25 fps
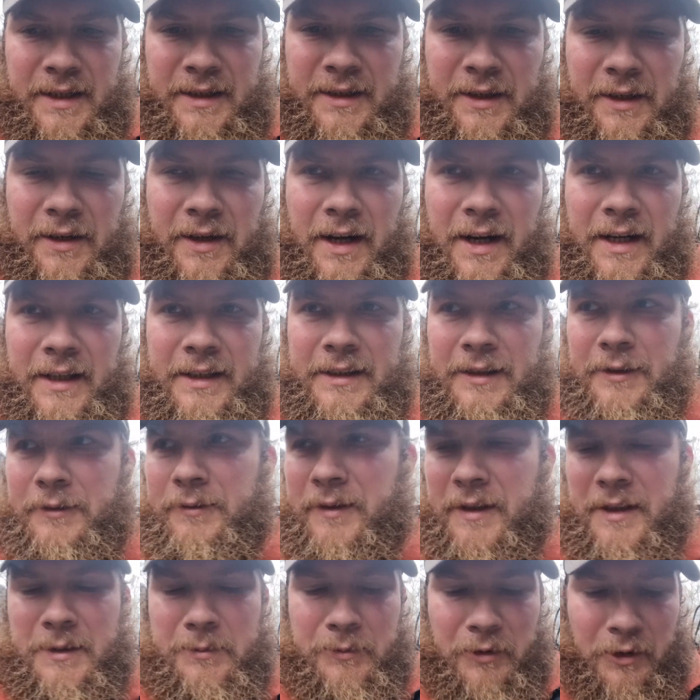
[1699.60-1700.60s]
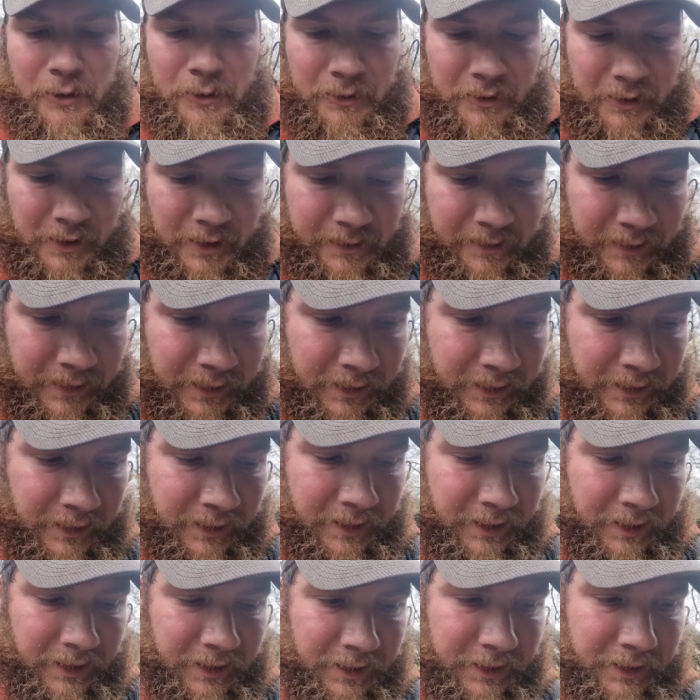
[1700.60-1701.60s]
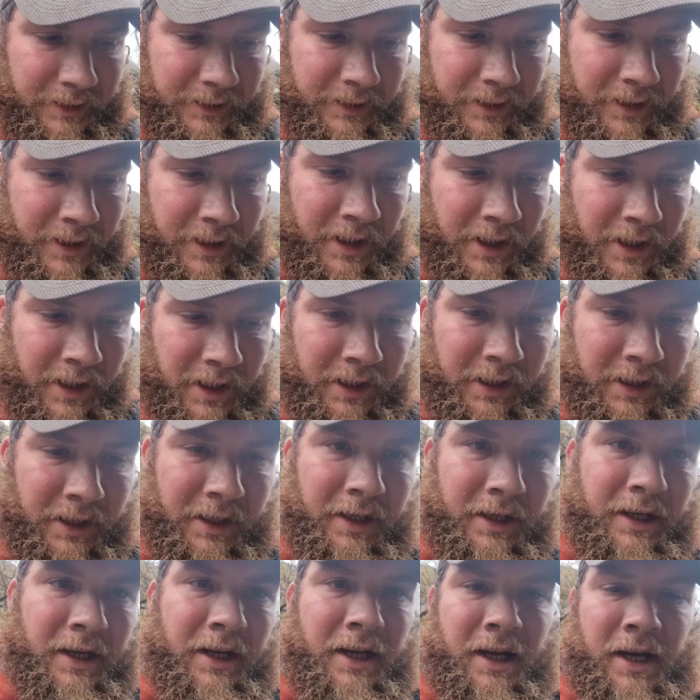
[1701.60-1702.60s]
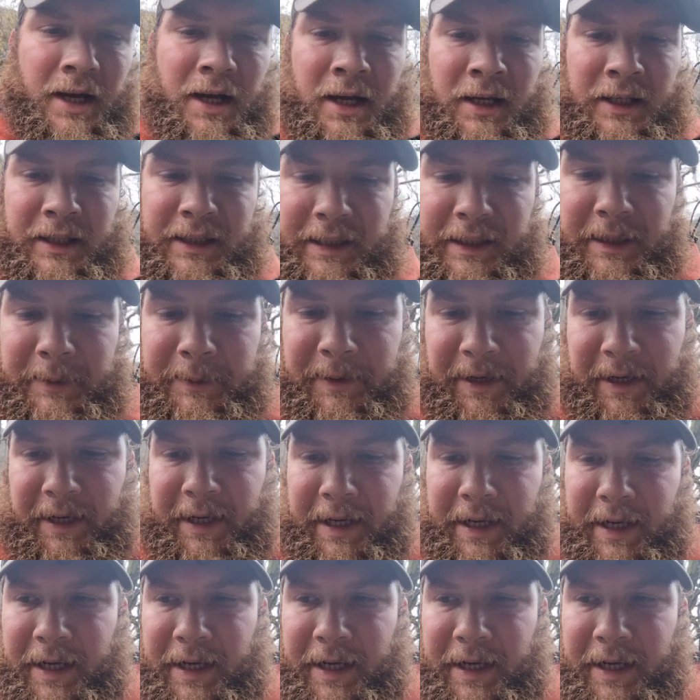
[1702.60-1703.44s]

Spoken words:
I don't think it's broke or anything. It's just slippy.